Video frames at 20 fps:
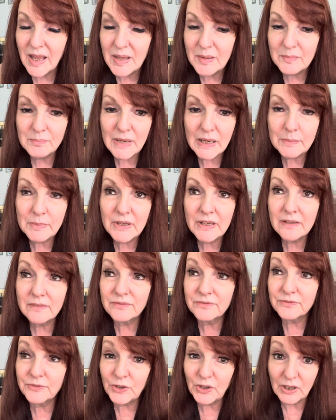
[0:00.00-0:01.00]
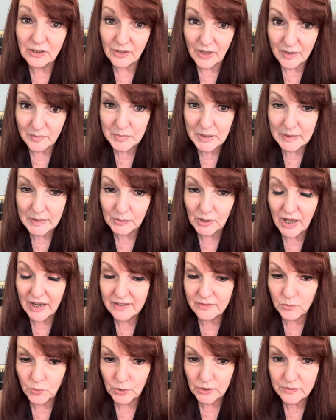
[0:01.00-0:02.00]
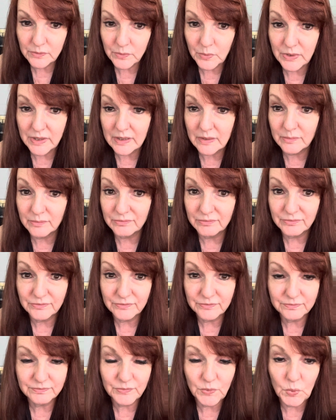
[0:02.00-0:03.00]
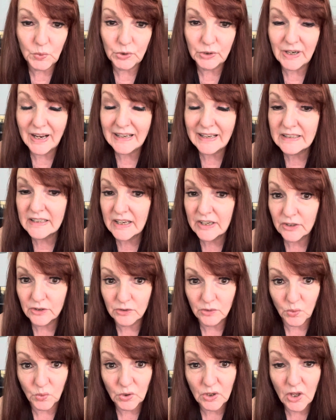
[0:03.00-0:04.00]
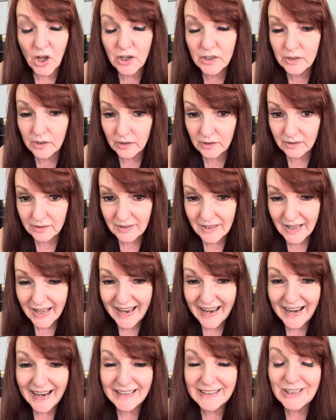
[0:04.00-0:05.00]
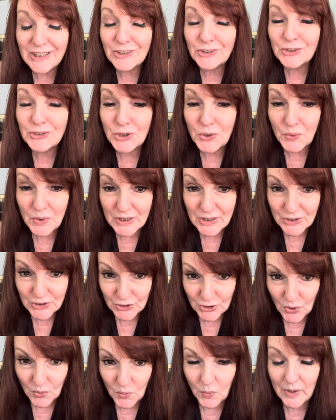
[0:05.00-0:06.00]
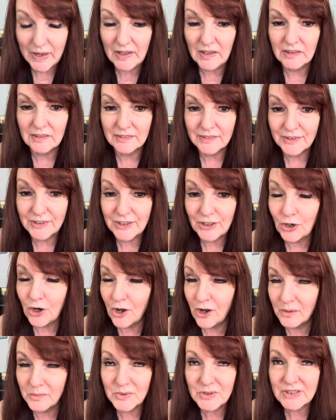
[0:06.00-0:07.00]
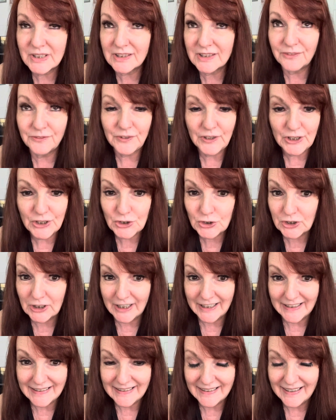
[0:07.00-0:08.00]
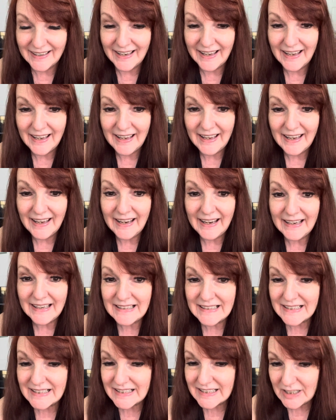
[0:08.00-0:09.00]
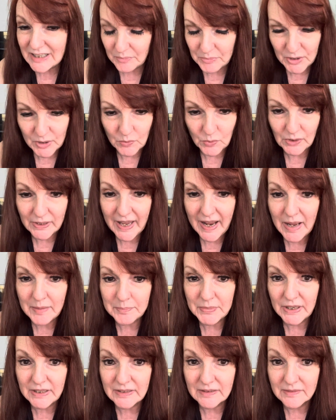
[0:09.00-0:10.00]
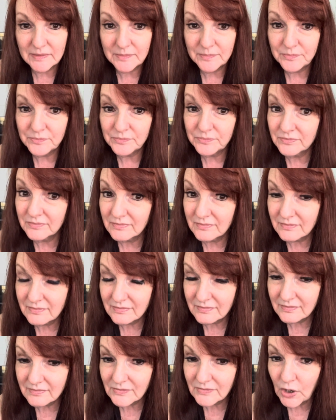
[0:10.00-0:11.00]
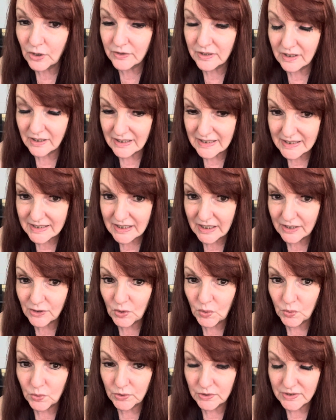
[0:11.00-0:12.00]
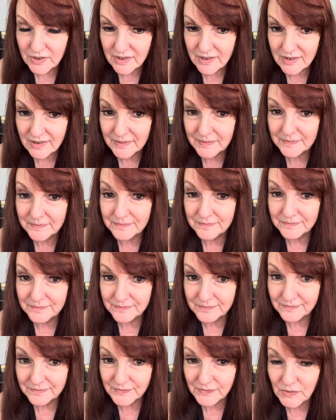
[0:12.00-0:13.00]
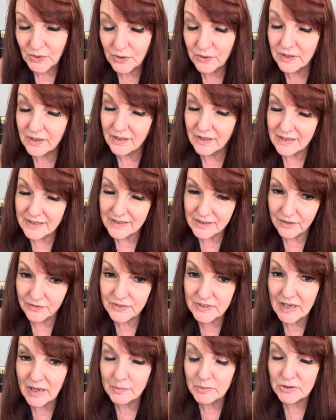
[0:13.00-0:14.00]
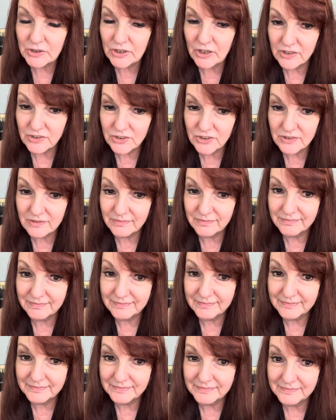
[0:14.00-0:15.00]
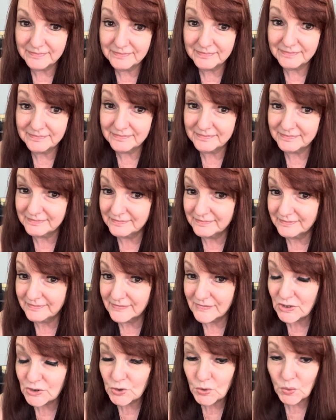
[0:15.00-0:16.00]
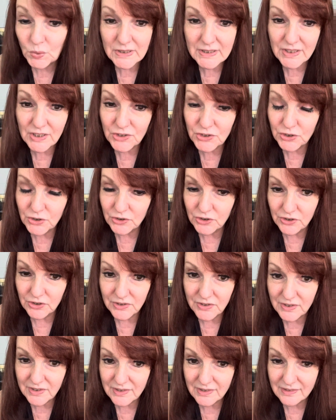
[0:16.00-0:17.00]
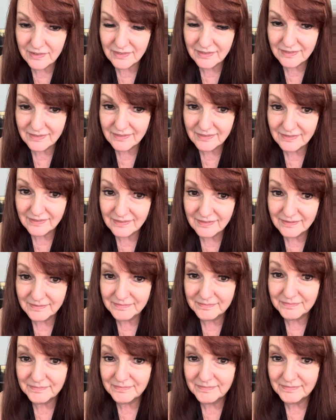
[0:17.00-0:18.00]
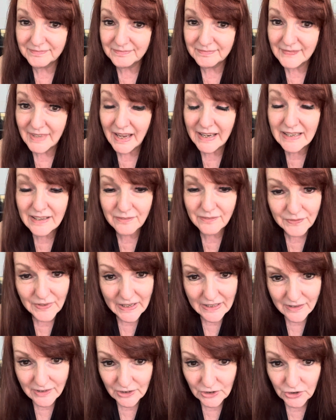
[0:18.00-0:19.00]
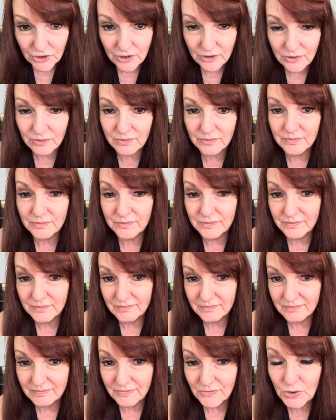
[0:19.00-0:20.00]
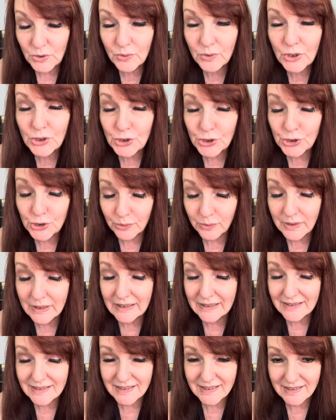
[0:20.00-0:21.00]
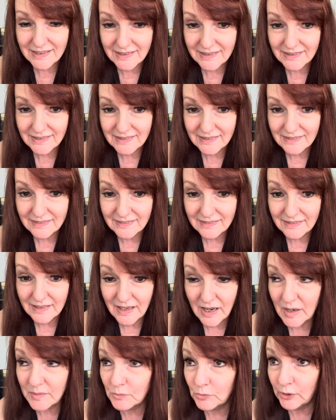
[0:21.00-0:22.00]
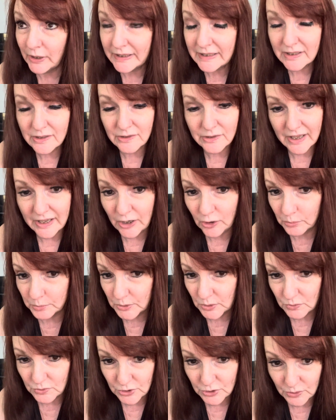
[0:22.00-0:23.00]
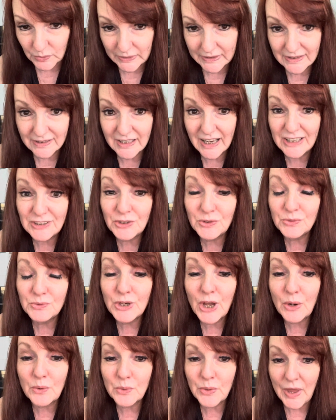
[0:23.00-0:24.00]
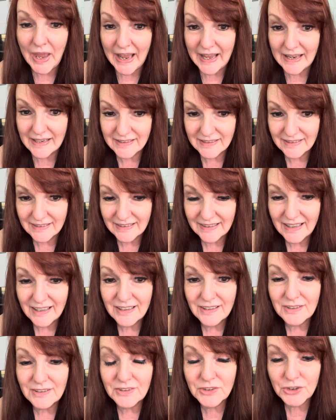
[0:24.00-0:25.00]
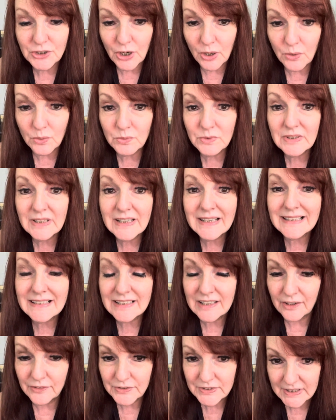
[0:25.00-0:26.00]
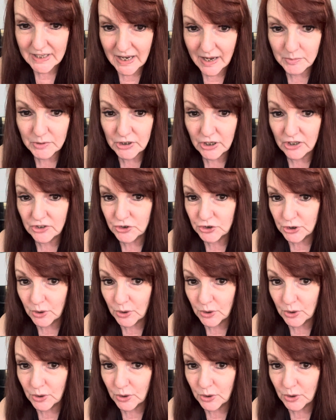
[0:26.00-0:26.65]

Maybe for a lot of people, I have worked with them for a year or longer, and they are doing so well. They're almost at the finish line, and something will happen. Are they going to stay the course? Are they to self-sabotage? The choice is yours. I have faith in you. You can do this. I'm right here to help you do it, and you know that. Don't self sabotage.